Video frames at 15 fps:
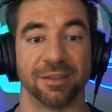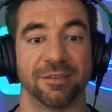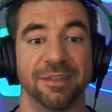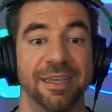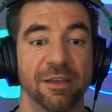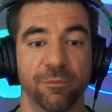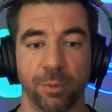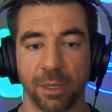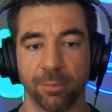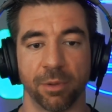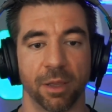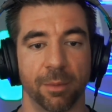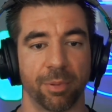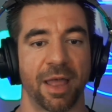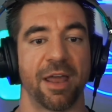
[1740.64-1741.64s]
let's give
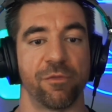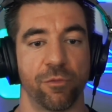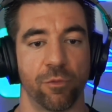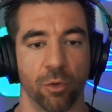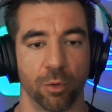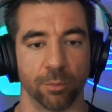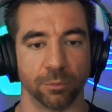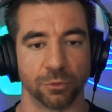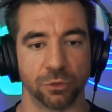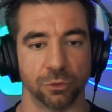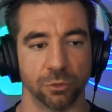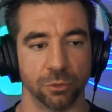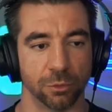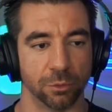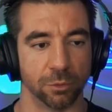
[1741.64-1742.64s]
people a platform
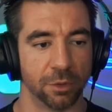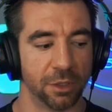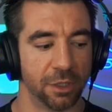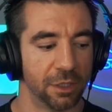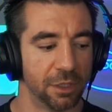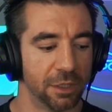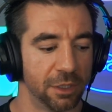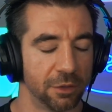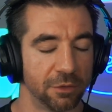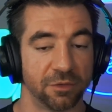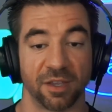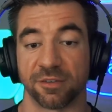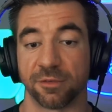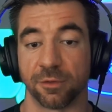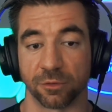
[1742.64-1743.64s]
to
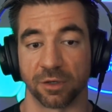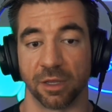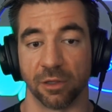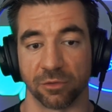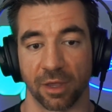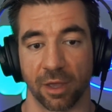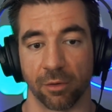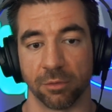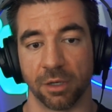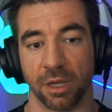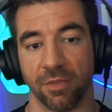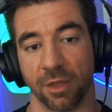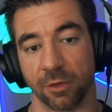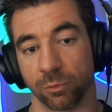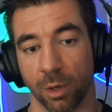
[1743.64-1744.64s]
test their skills out,
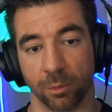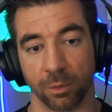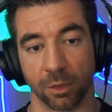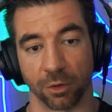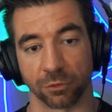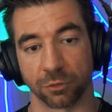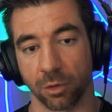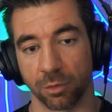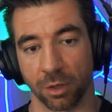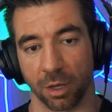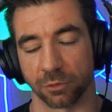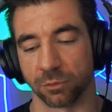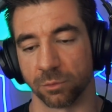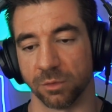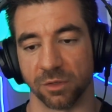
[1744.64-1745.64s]
and that's why we launched
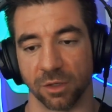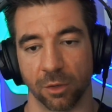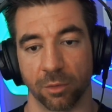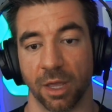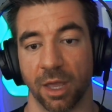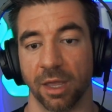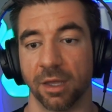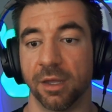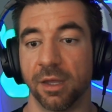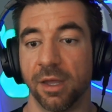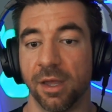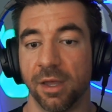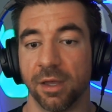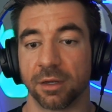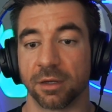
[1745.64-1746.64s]
CodeHawks. We said, okay,
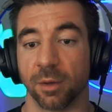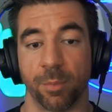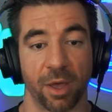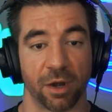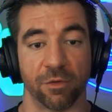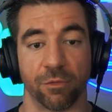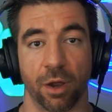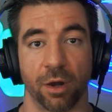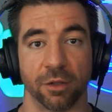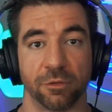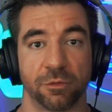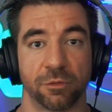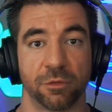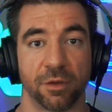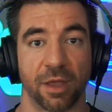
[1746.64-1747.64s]
competitive
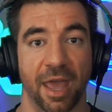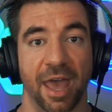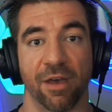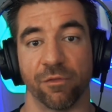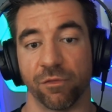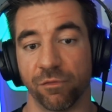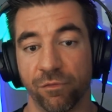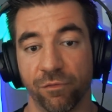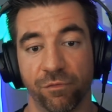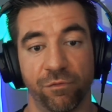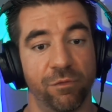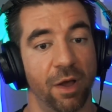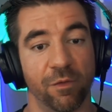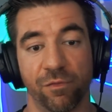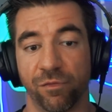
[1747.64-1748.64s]
audits have
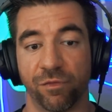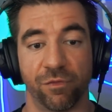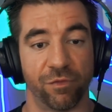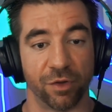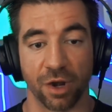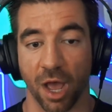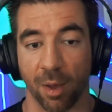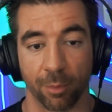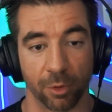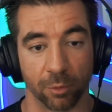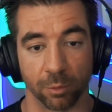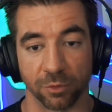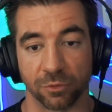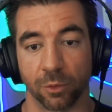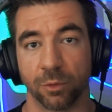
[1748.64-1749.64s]

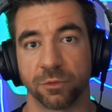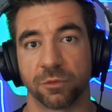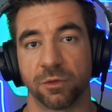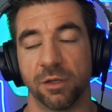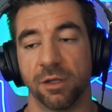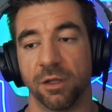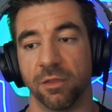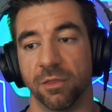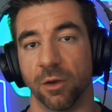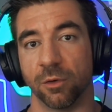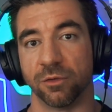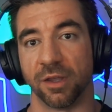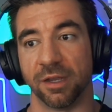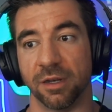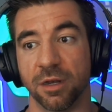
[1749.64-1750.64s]
phenomenal results.
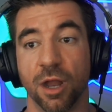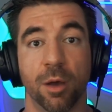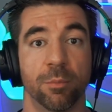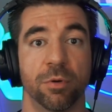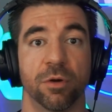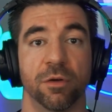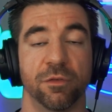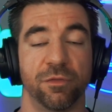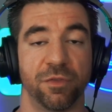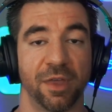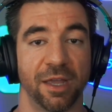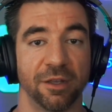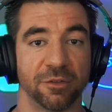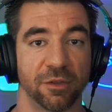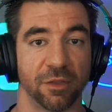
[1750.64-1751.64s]
There's a number of
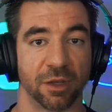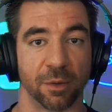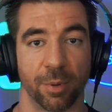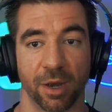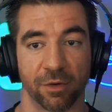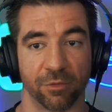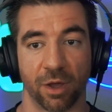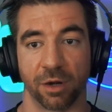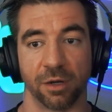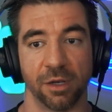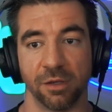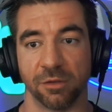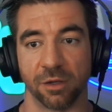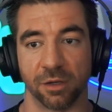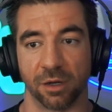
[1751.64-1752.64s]
things in the competitive
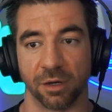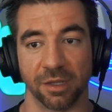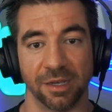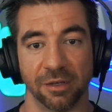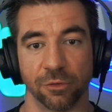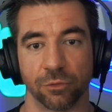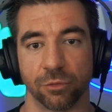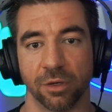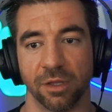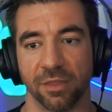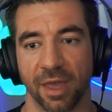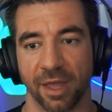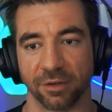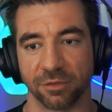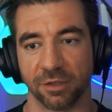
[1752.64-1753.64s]
audit audit industry
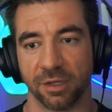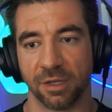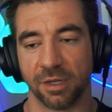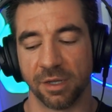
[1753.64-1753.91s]
that